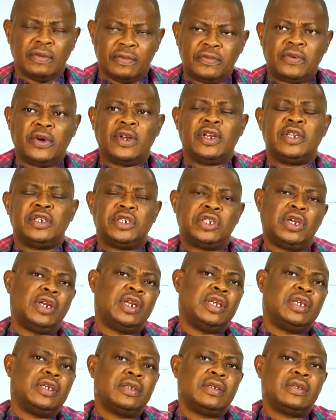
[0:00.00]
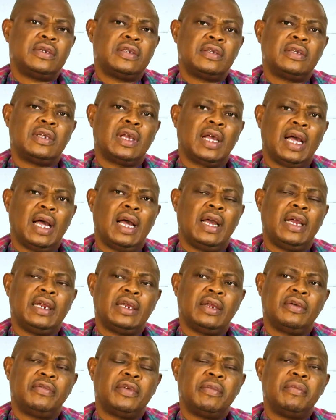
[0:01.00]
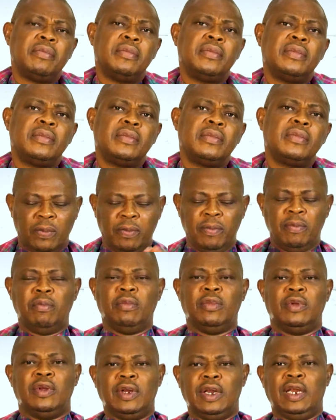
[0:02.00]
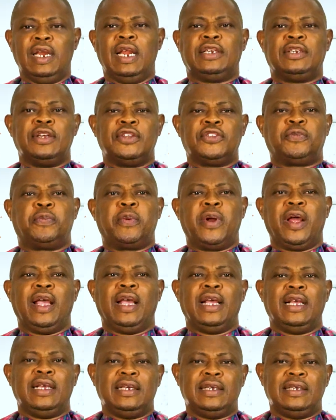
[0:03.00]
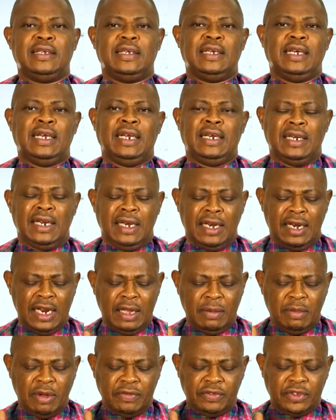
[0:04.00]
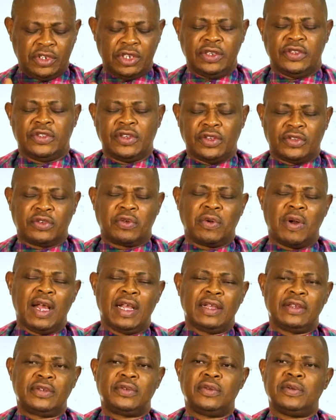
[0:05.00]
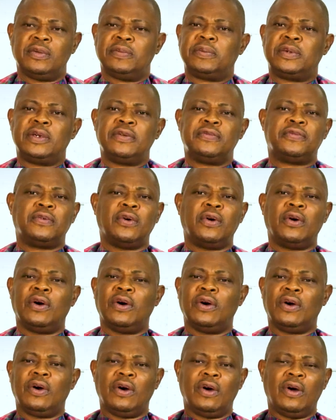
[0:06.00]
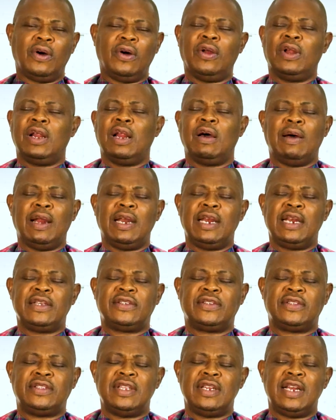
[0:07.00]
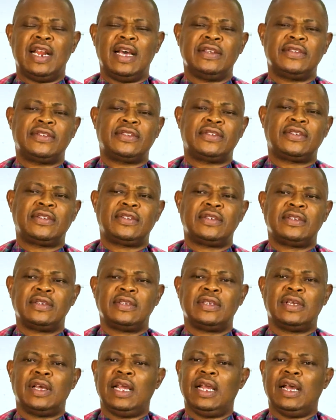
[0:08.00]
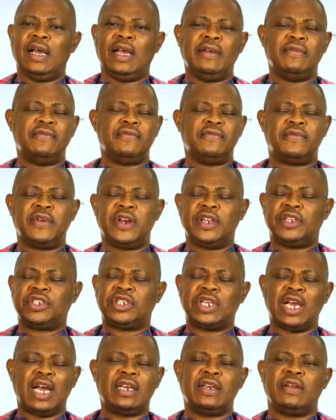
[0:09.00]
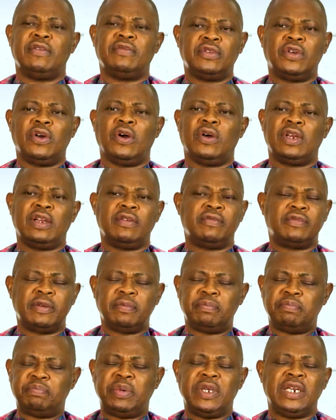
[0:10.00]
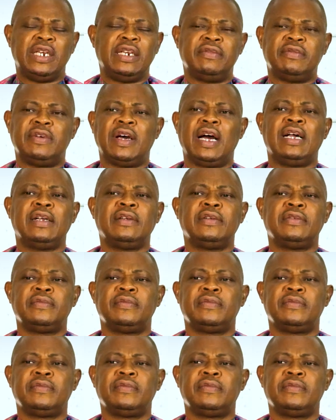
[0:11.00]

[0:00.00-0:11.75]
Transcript: for the journey ahead of it. Let us pray. In the name of Jesus Christ, we pray for all our listeners, every child of God, every believer